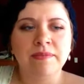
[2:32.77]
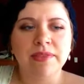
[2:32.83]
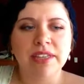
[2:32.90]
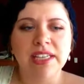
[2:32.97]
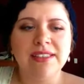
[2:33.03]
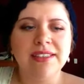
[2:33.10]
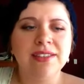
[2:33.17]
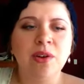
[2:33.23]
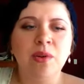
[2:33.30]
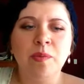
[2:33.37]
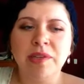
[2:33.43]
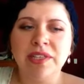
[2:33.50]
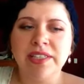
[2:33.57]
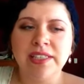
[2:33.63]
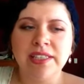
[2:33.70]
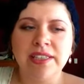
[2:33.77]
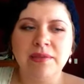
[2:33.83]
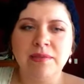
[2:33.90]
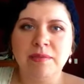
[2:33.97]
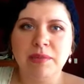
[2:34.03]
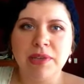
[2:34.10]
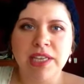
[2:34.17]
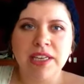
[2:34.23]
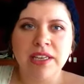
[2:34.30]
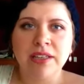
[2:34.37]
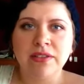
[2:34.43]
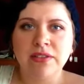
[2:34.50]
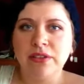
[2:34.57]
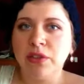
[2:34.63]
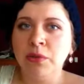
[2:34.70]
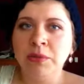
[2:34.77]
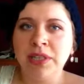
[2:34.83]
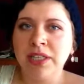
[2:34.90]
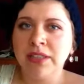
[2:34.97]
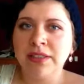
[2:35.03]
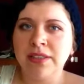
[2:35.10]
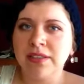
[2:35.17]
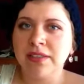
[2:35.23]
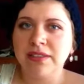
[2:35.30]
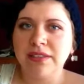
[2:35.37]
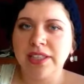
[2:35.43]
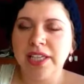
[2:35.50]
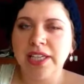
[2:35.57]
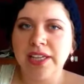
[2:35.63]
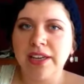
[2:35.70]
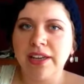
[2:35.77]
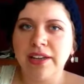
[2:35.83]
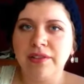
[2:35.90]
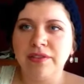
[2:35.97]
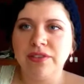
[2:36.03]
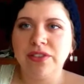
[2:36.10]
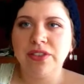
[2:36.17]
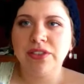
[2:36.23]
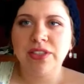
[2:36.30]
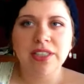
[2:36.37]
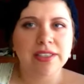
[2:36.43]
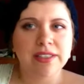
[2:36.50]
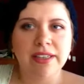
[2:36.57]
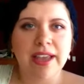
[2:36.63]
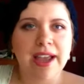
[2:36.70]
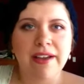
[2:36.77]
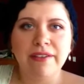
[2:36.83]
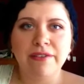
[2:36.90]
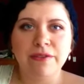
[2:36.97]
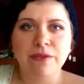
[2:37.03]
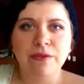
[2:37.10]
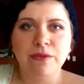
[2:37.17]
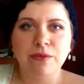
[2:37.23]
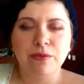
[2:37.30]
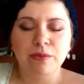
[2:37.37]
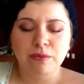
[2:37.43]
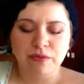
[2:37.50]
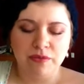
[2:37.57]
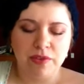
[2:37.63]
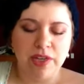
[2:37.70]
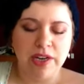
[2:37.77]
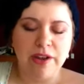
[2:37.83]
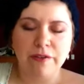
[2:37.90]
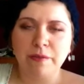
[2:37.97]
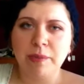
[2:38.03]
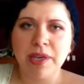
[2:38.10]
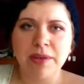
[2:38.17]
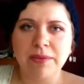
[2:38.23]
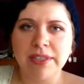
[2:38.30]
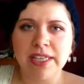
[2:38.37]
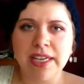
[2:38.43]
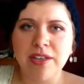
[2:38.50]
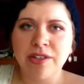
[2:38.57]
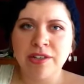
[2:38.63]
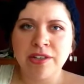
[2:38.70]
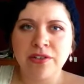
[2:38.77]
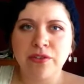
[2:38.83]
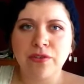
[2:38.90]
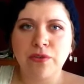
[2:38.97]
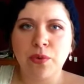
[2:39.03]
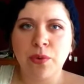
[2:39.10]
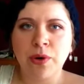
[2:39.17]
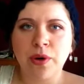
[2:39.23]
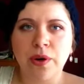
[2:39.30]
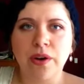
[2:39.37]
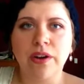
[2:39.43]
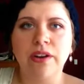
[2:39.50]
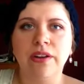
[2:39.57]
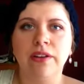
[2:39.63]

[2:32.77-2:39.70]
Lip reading: is so busy being luminous that it doesn't have enough pigmentation for